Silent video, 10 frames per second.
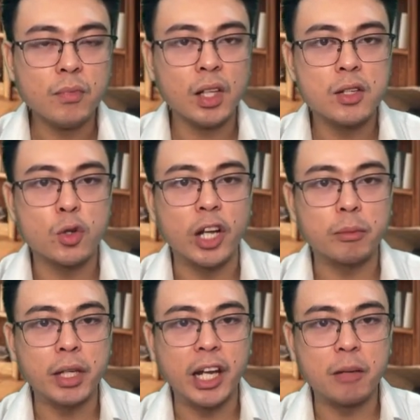So let
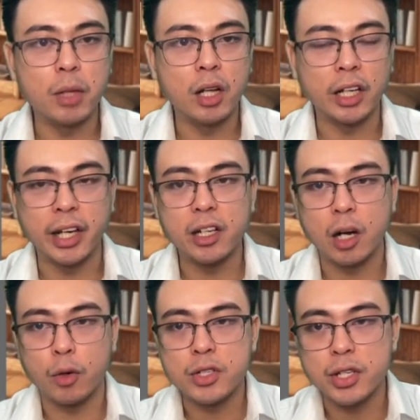me label again
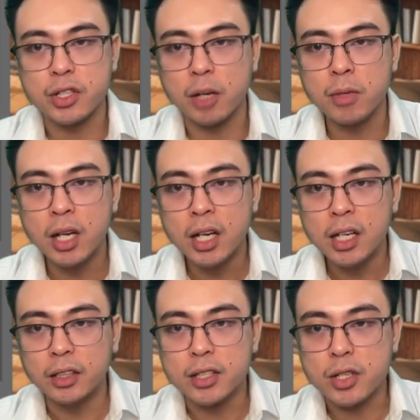our system.
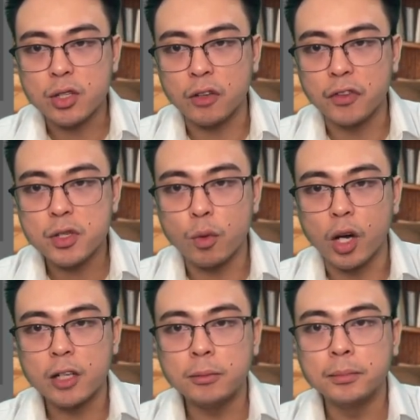This is surface
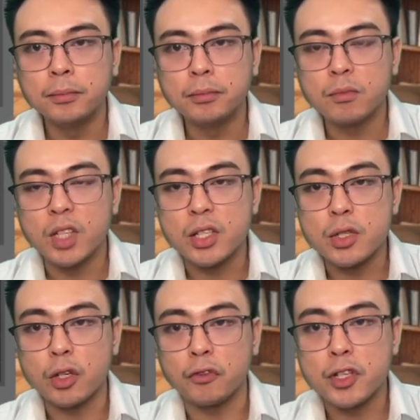1. This is
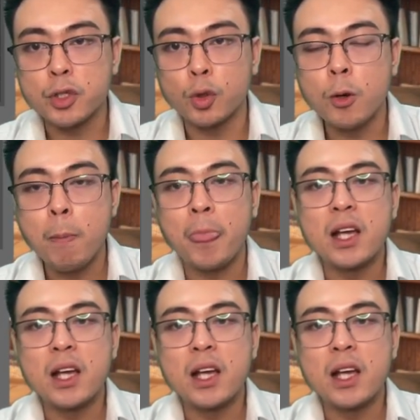surface 2.